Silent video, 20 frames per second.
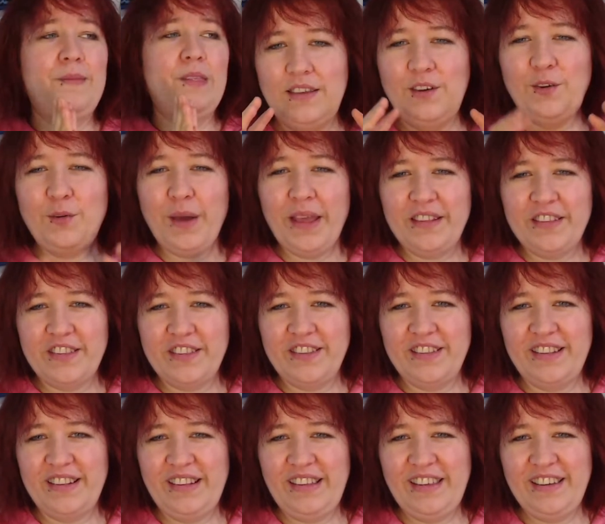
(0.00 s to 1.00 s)
The
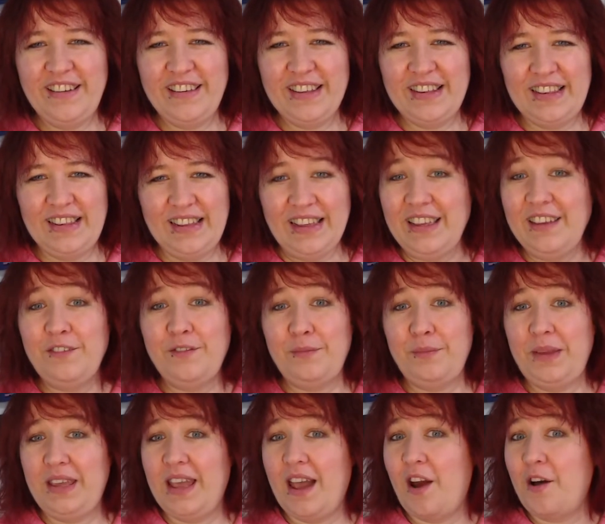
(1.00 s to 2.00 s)
questions that you can leave
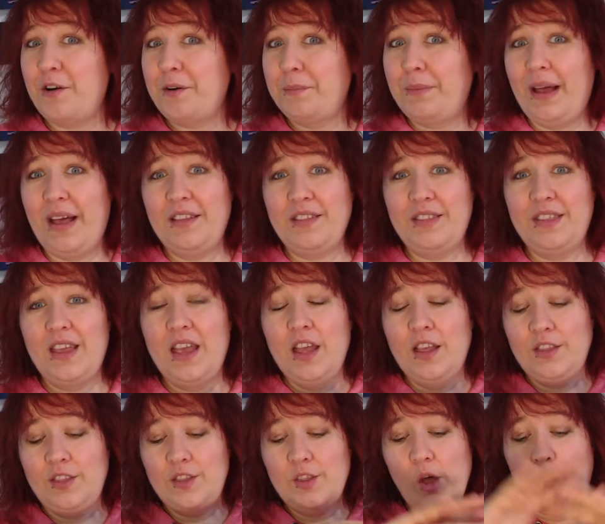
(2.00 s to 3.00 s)
me are about
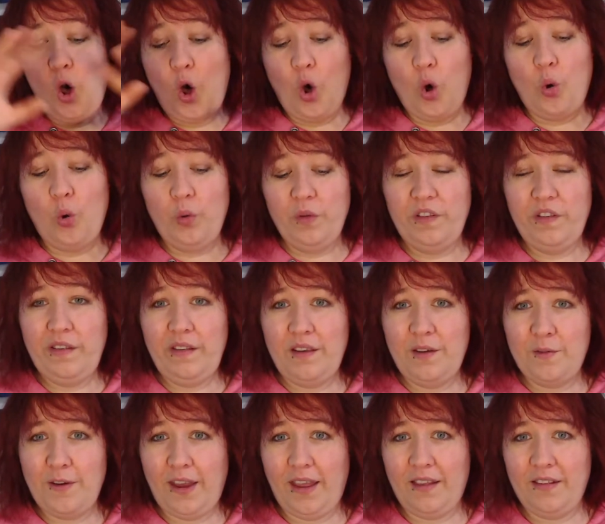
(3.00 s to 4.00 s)
the whole
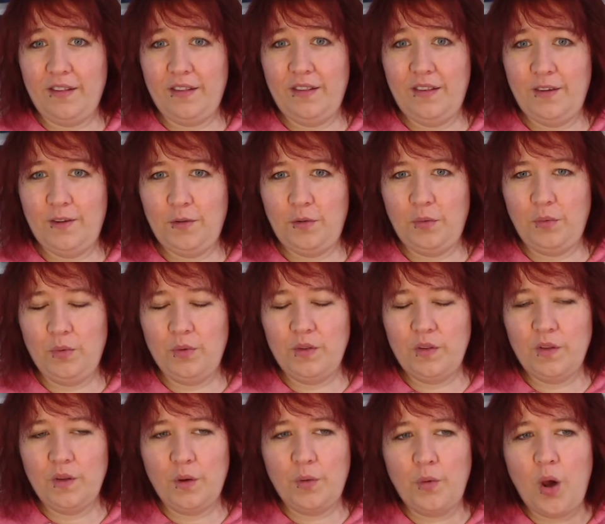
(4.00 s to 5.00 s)
series too.
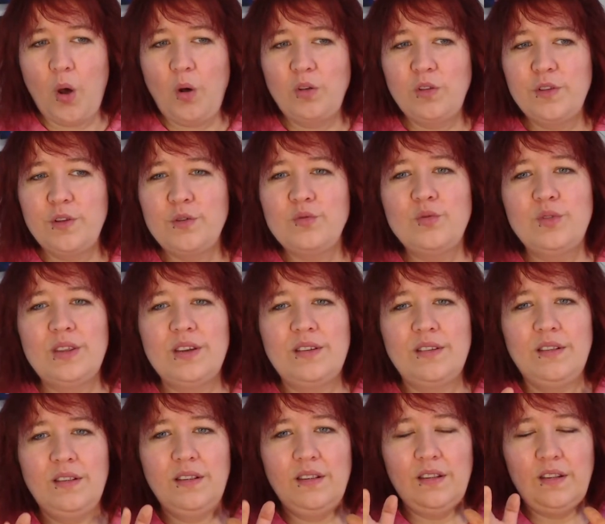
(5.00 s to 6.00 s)
So although
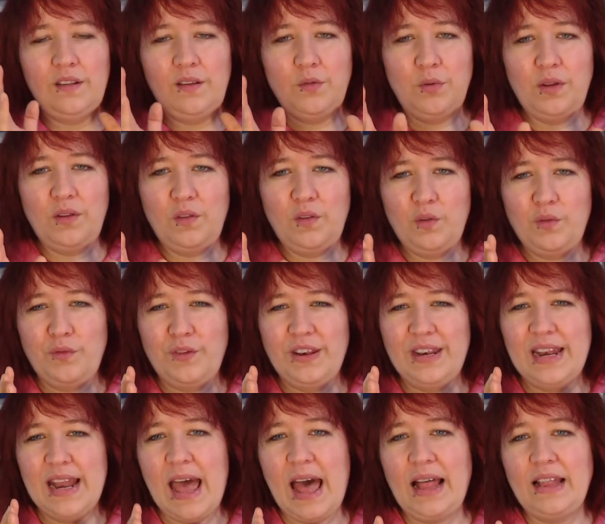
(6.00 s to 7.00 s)
the series 2
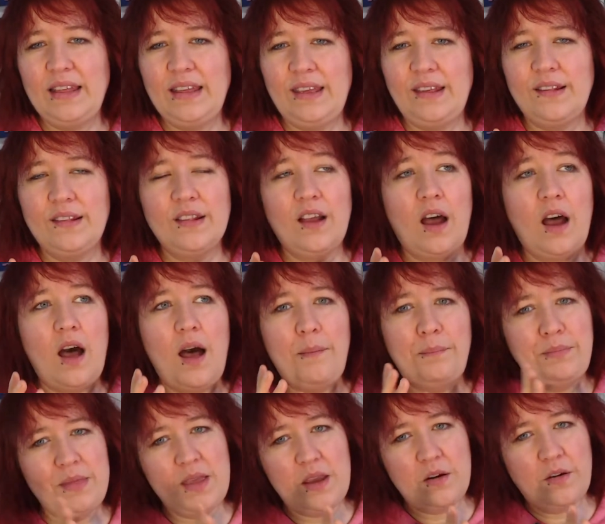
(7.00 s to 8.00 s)
finale is not
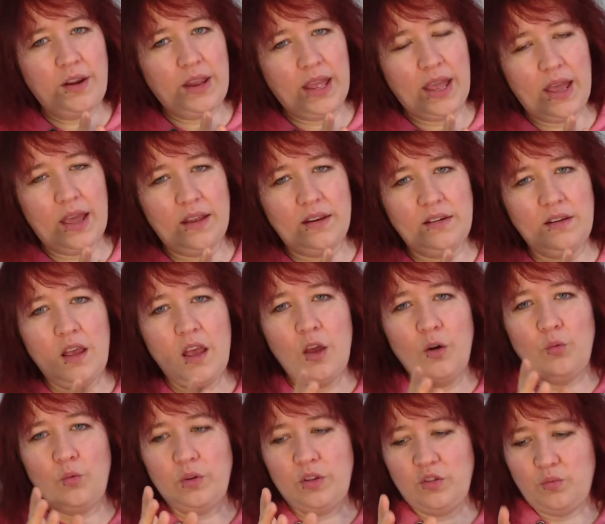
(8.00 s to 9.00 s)
up there yet,
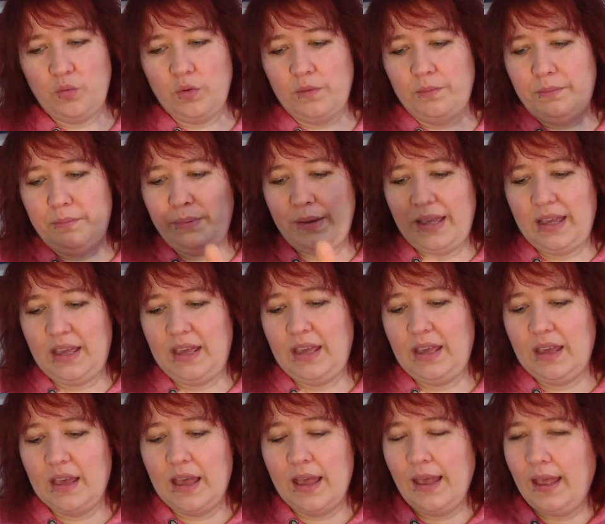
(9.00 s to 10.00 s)
which will
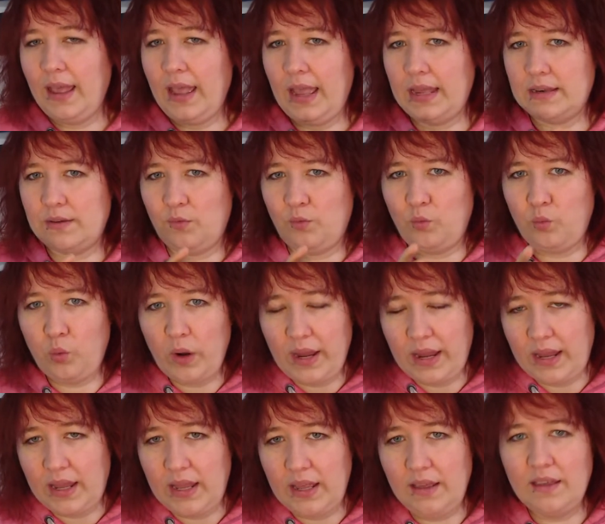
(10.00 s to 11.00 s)
be in a
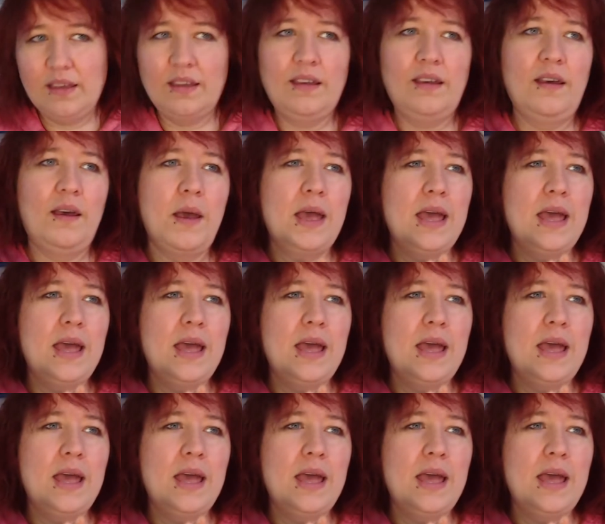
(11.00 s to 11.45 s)
week,